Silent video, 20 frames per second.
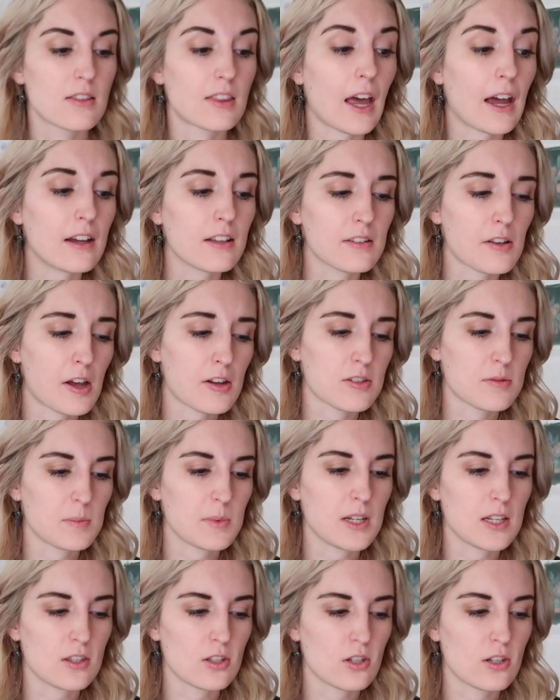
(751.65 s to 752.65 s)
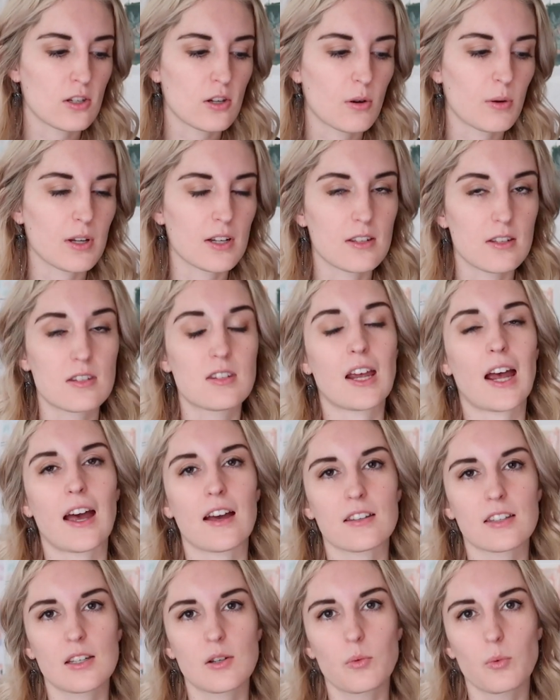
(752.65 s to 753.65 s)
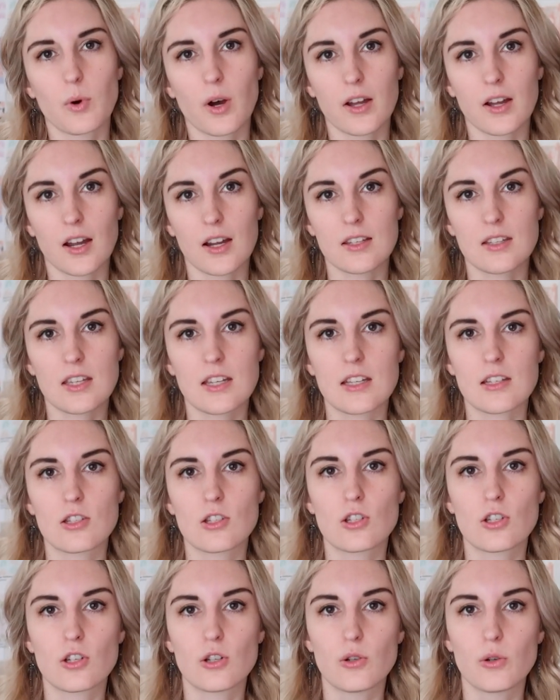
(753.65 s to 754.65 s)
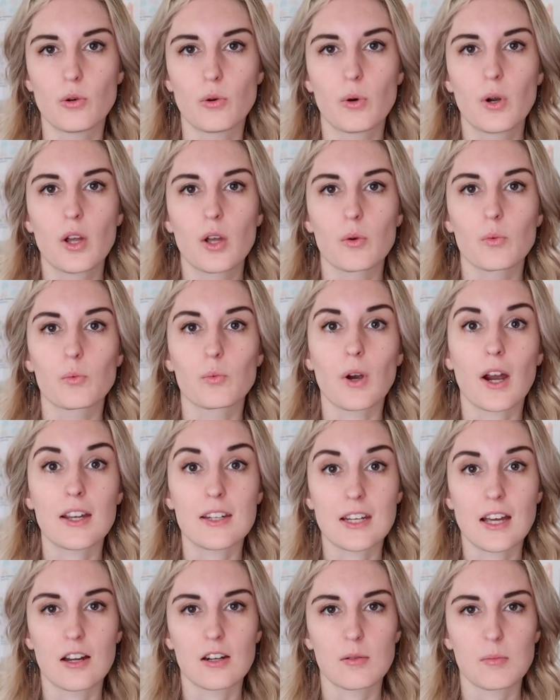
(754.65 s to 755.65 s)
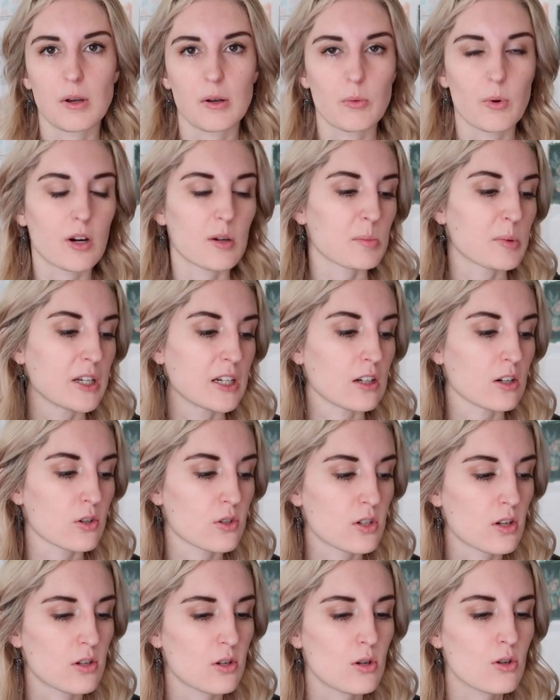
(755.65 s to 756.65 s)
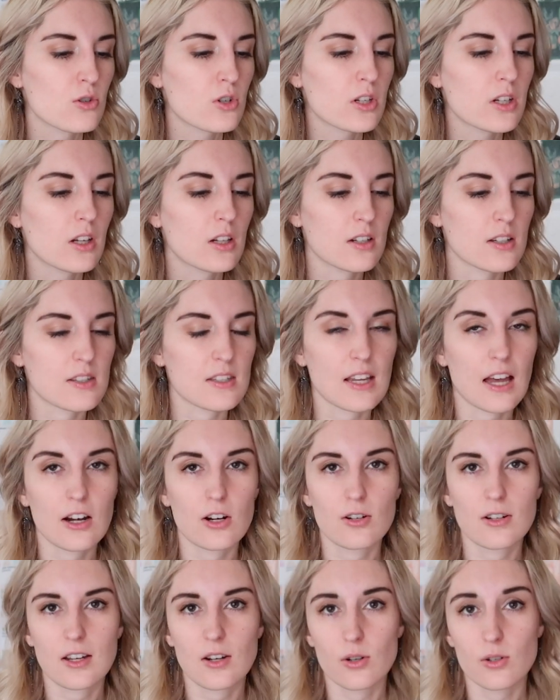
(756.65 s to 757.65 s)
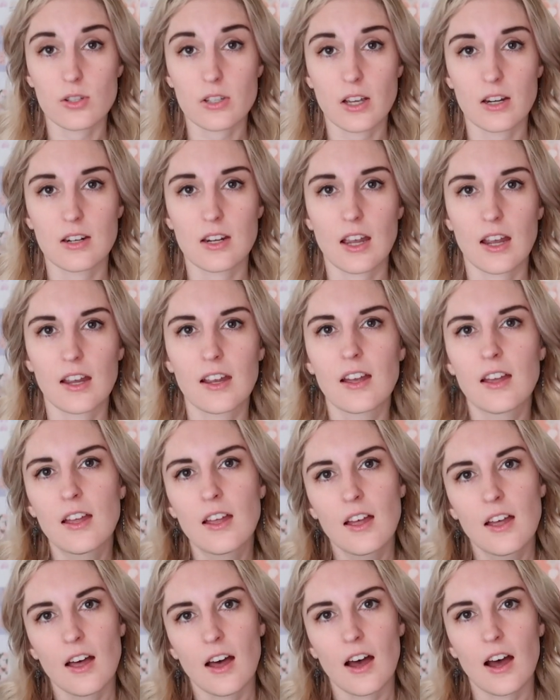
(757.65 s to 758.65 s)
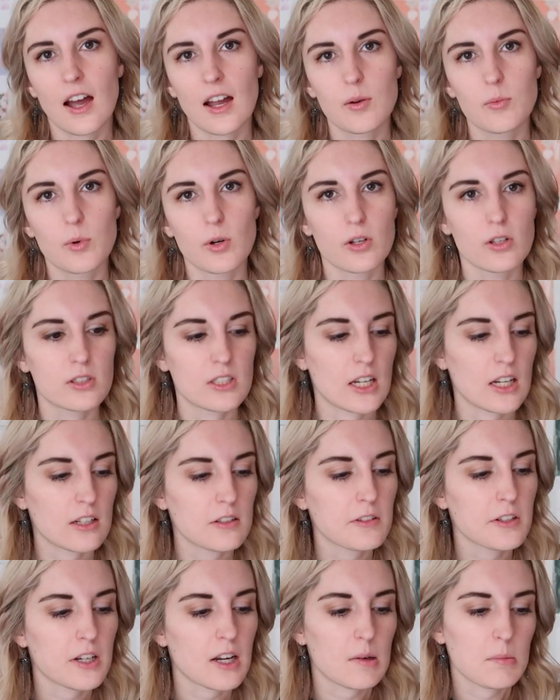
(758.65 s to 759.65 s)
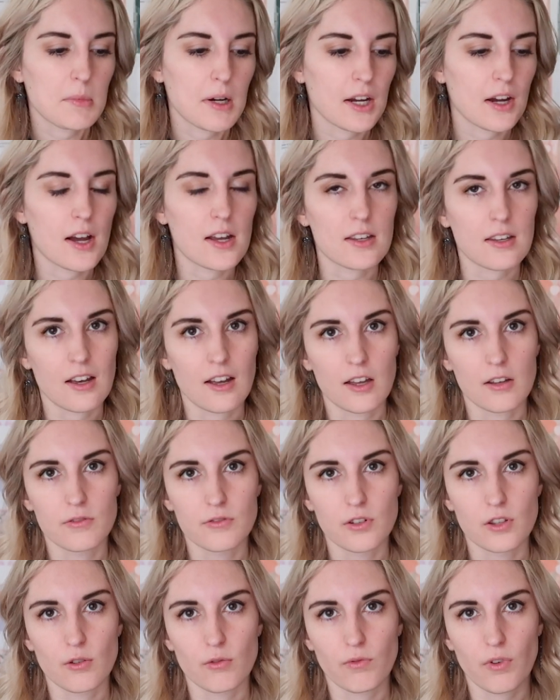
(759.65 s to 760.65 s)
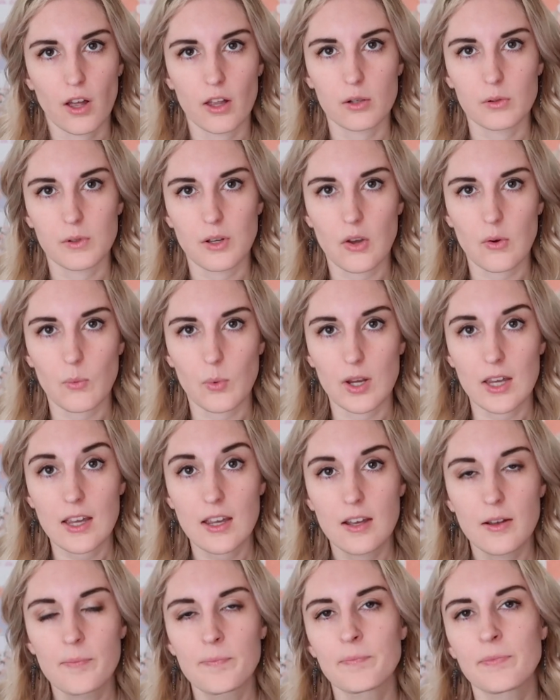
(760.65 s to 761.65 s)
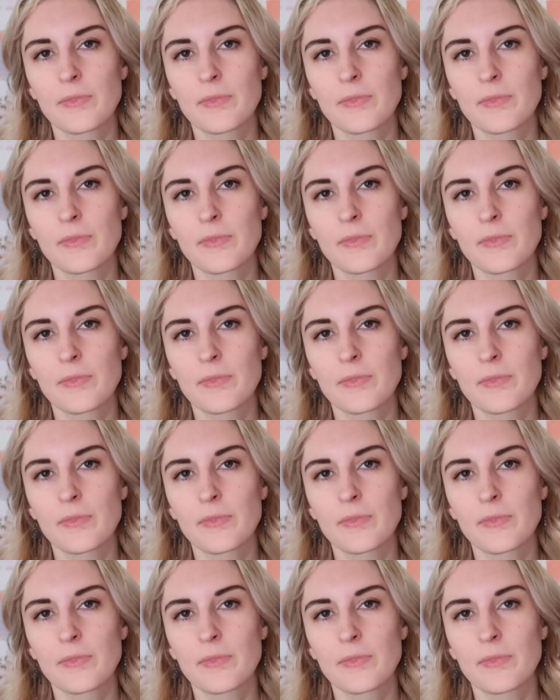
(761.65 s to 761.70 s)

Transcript: that allows me to know exactly what I need to write down in my work planner. So usually on a Saturday or Sunday, I will take a look at my iCal for the following week,